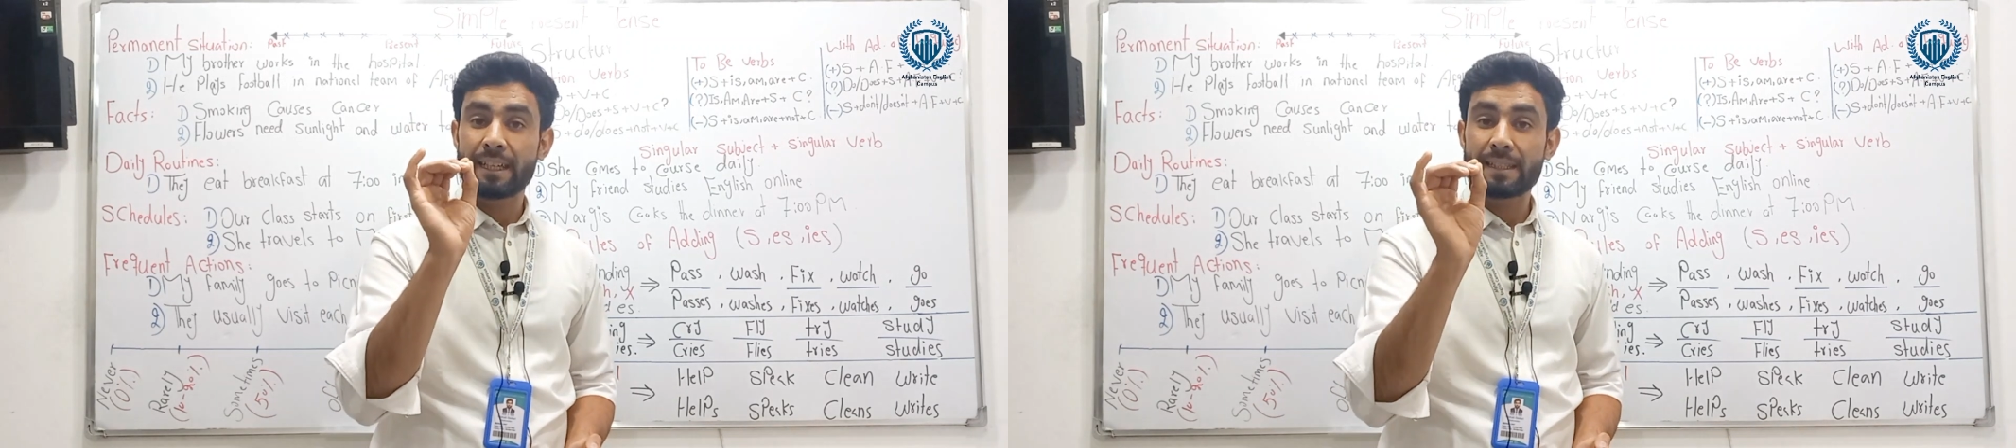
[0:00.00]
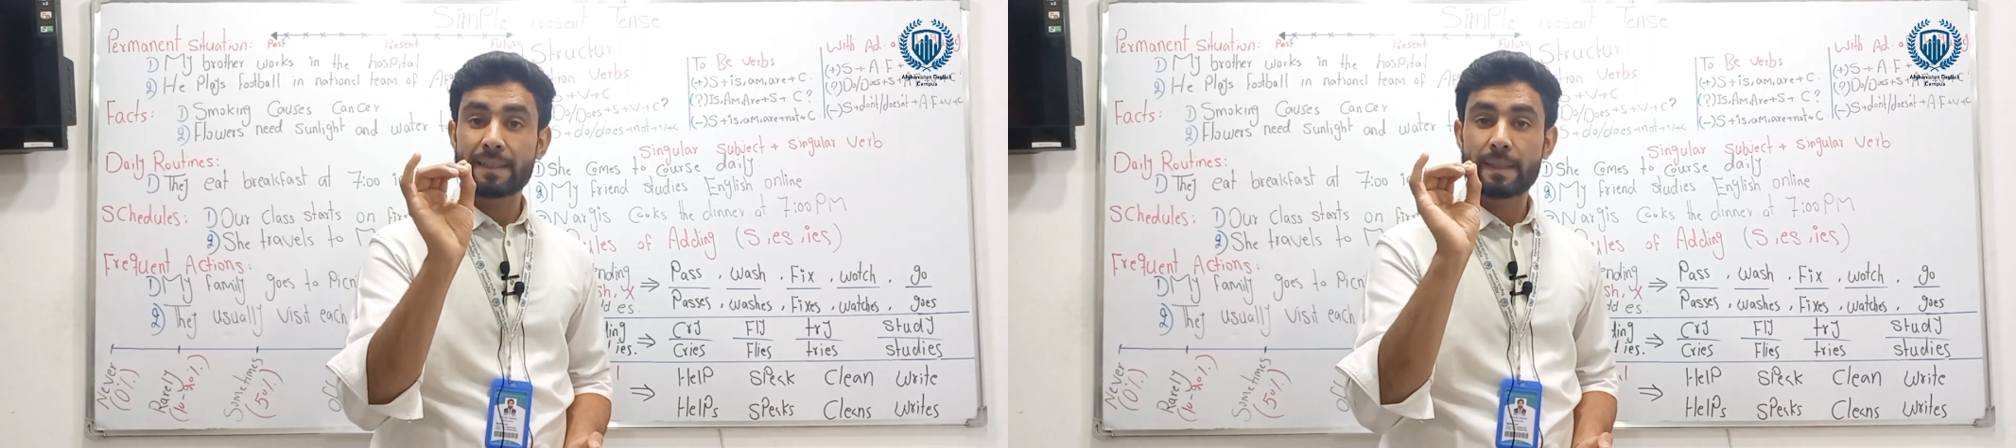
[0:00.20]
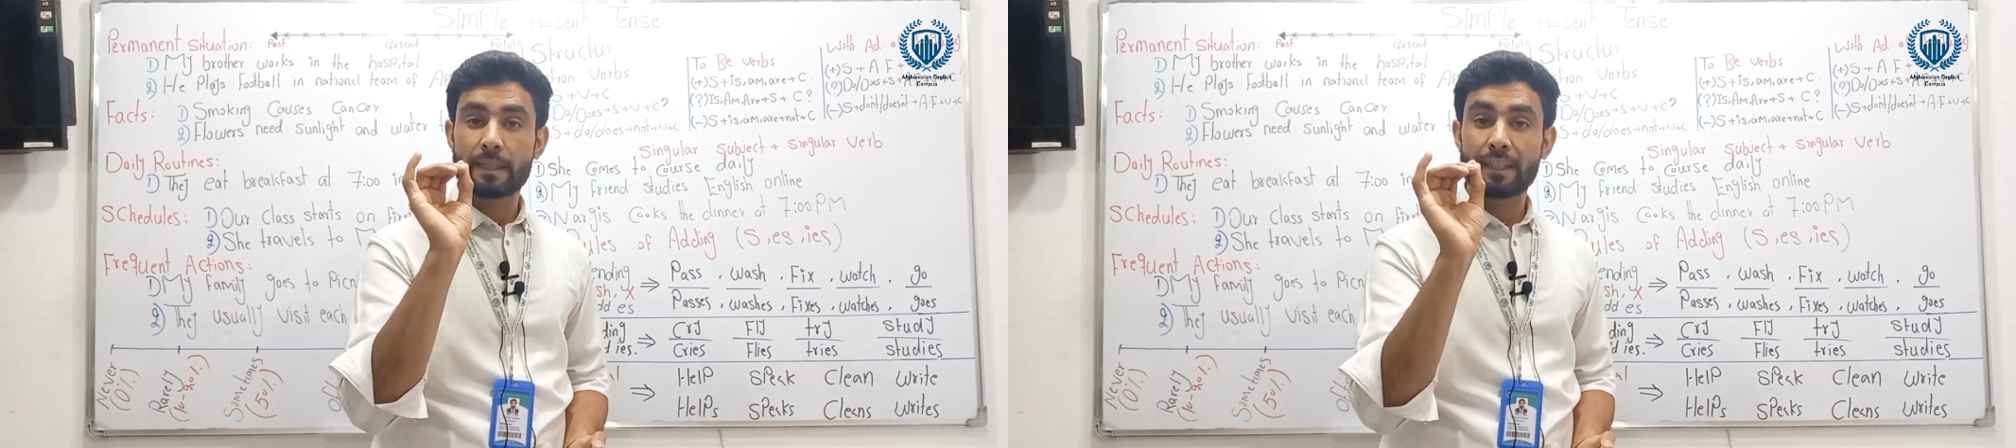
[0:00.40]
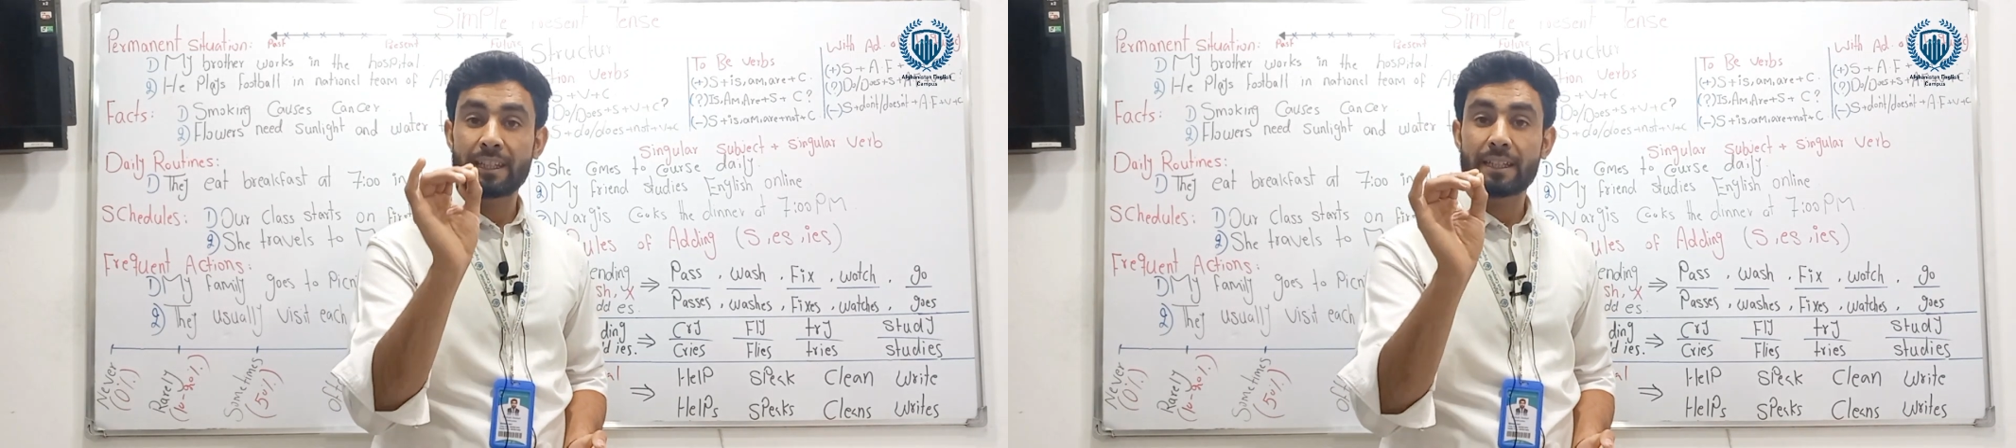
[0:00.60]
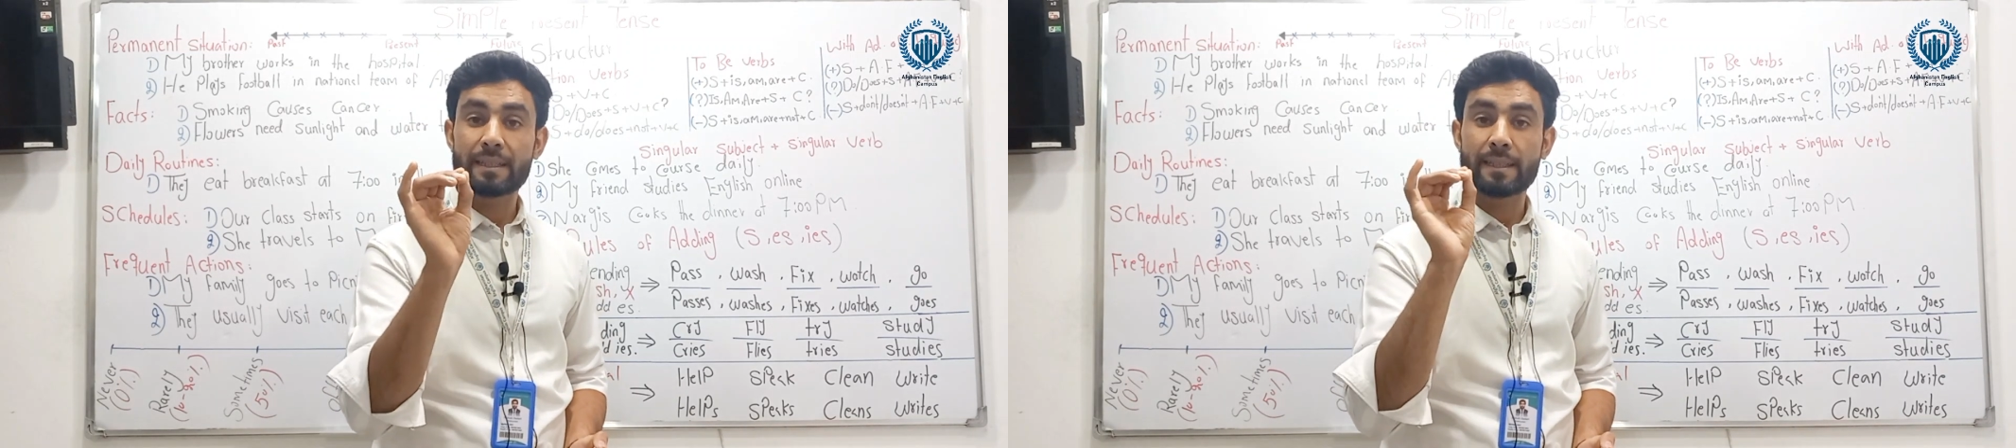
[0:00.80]

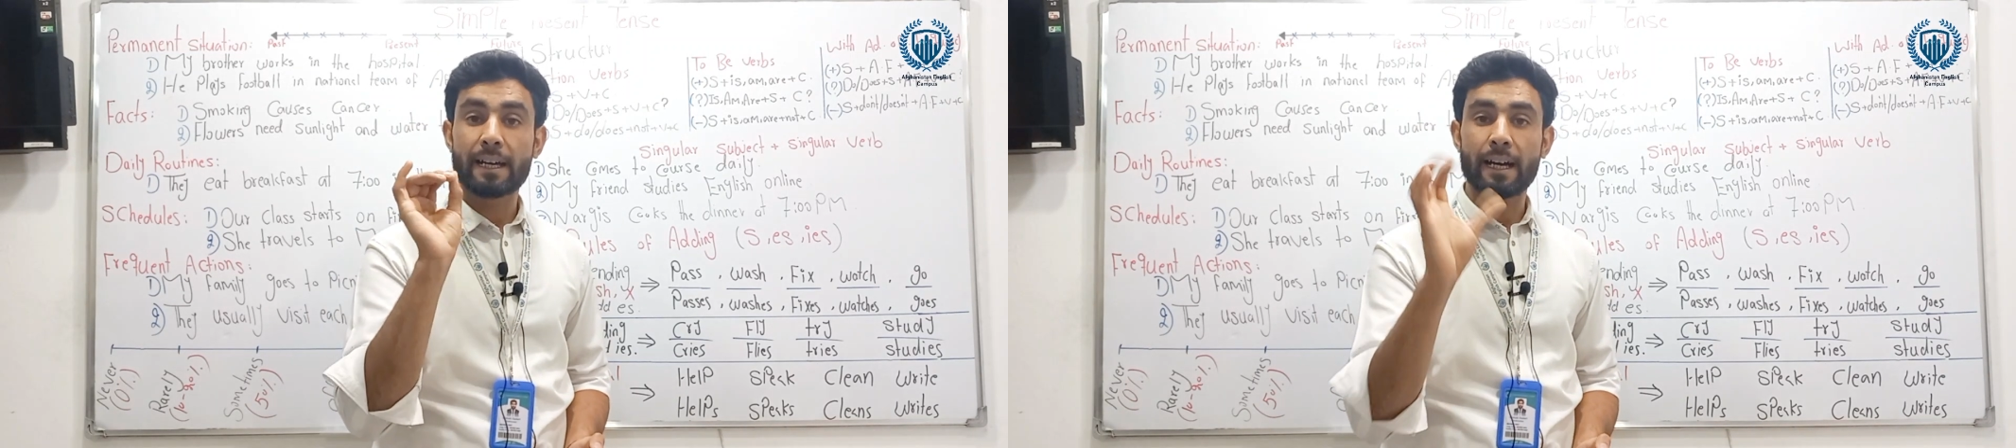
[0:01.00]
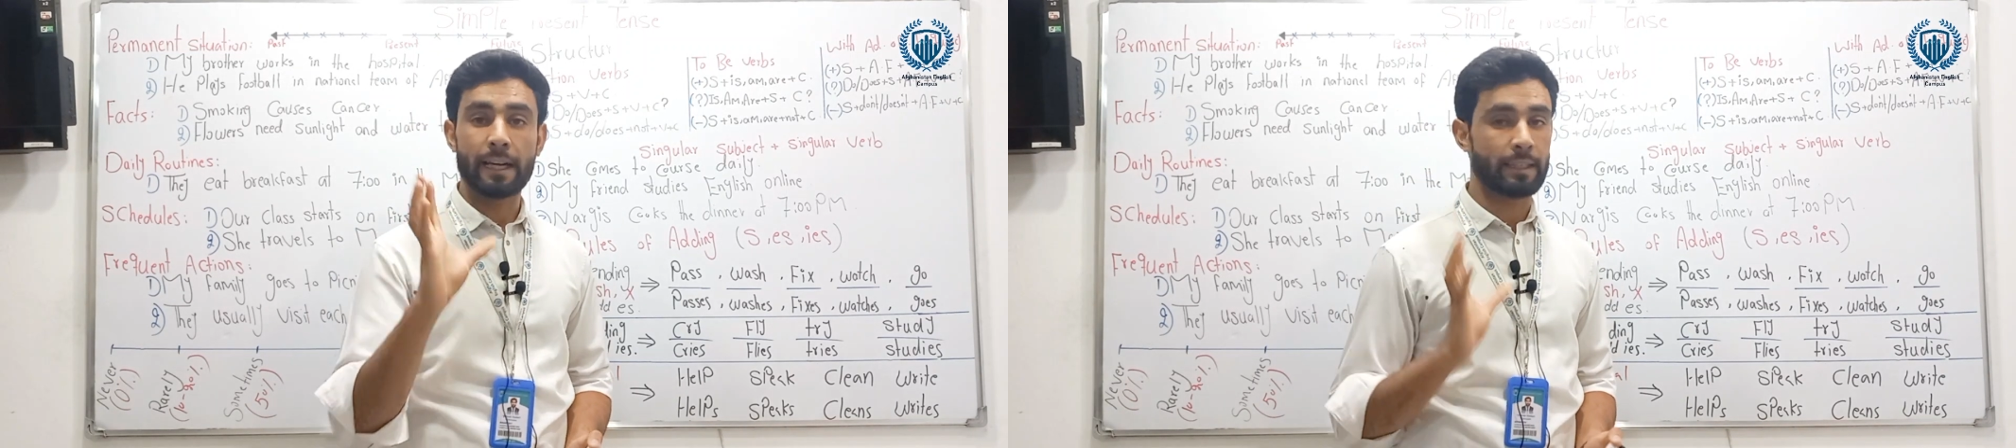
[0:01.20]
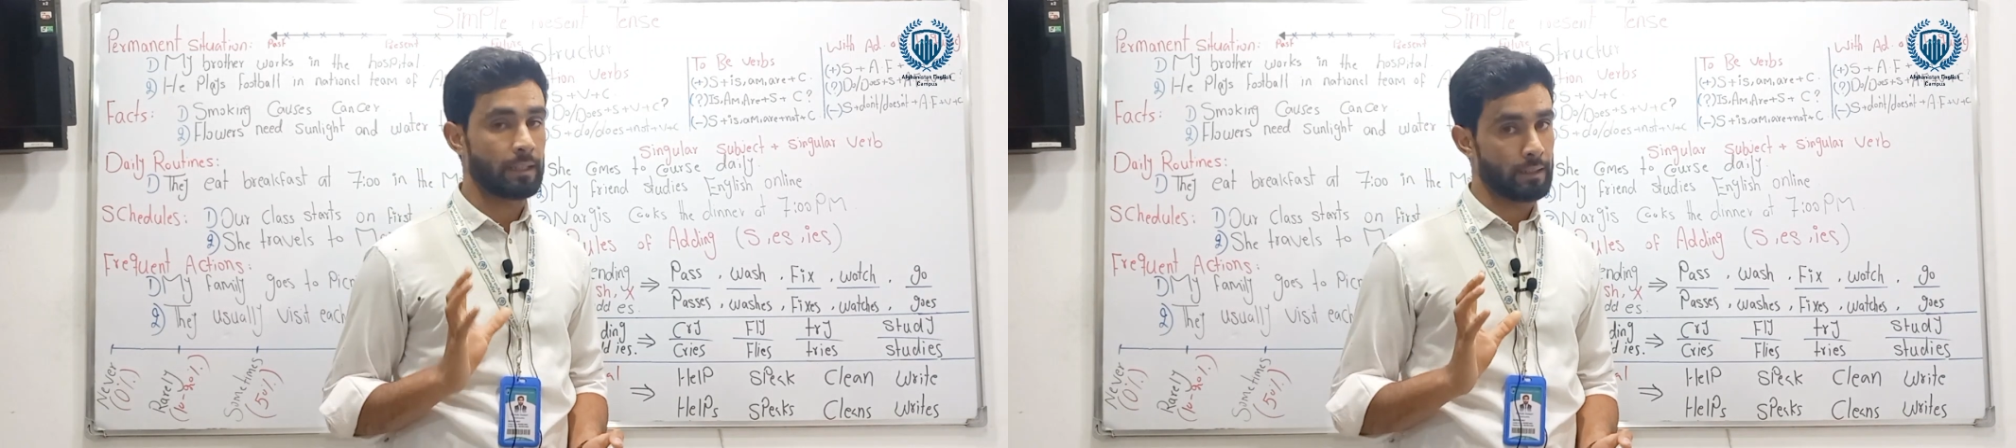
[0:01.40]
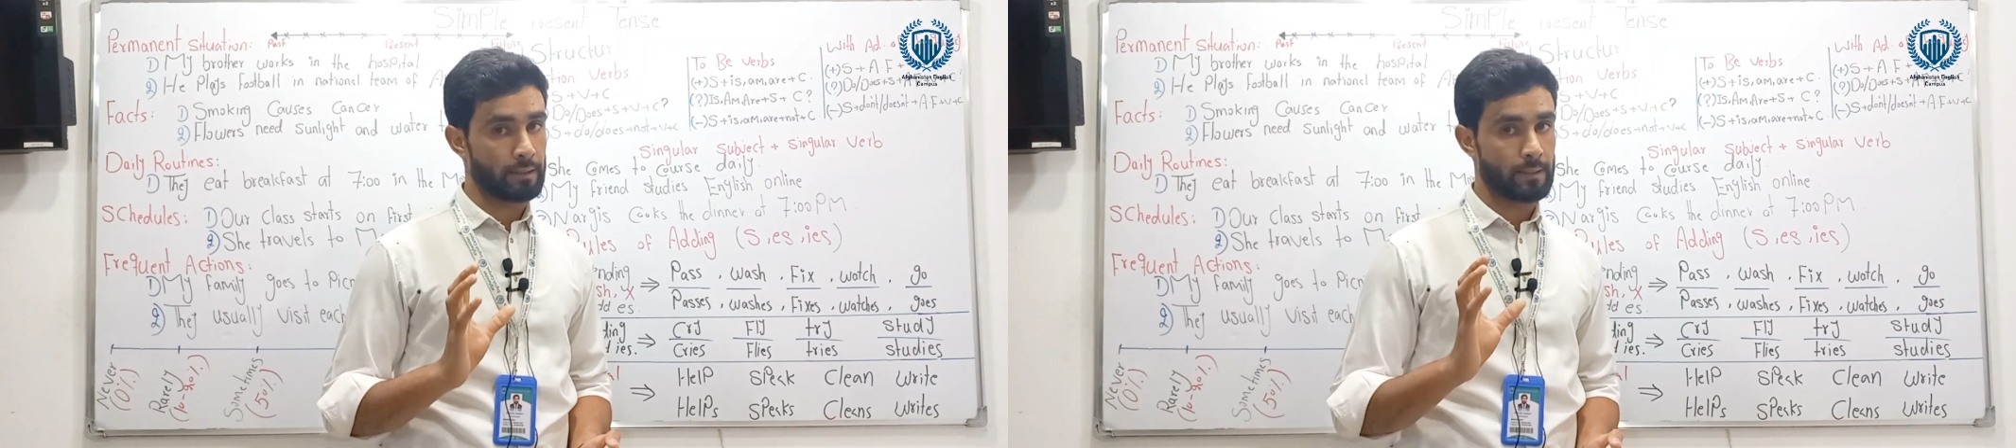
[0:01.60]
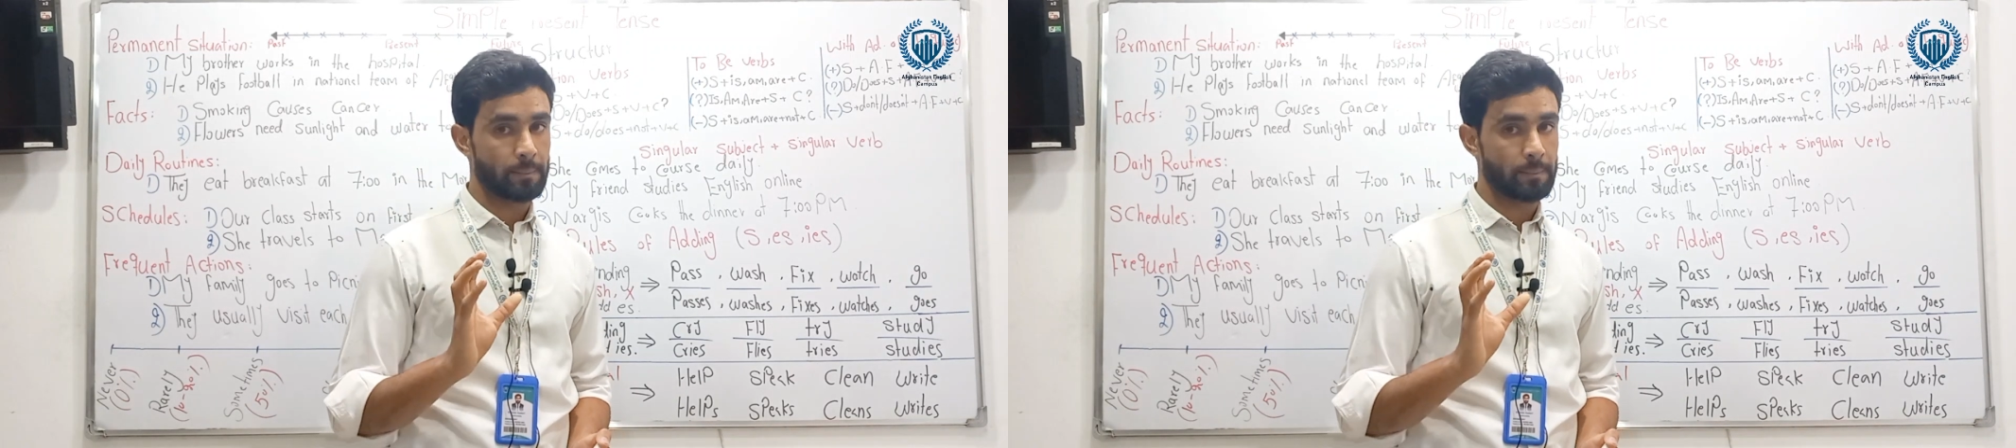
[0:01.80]
SES, IES.